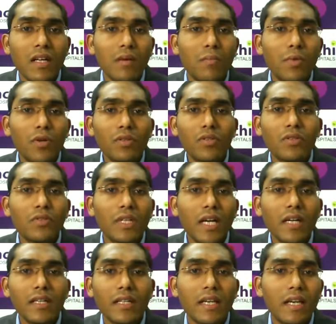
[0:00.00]
both urea
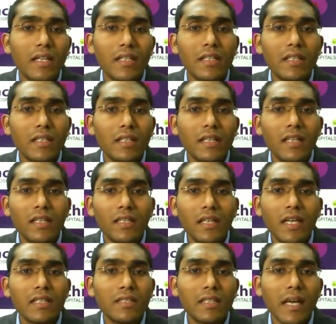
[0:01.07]
and creatinine
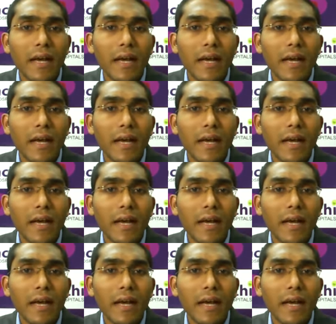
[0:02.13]
gets